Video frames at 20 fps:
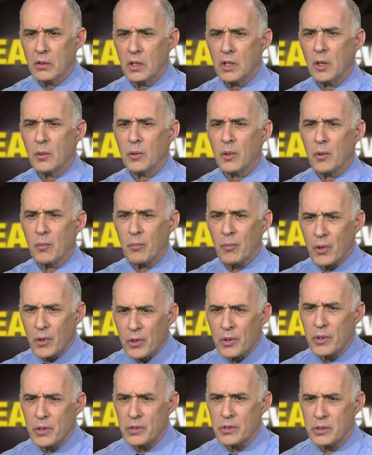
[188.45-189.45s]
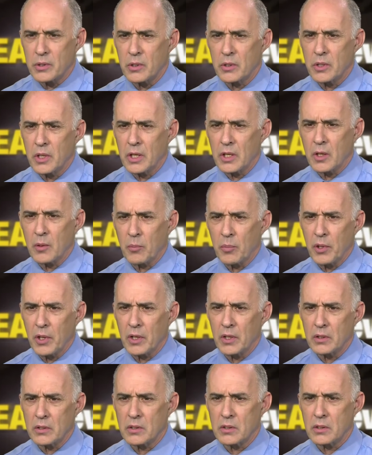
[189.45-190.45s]
the number of murders that are taking
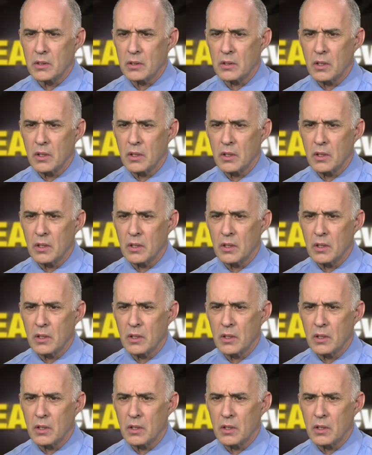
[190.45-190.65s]
place,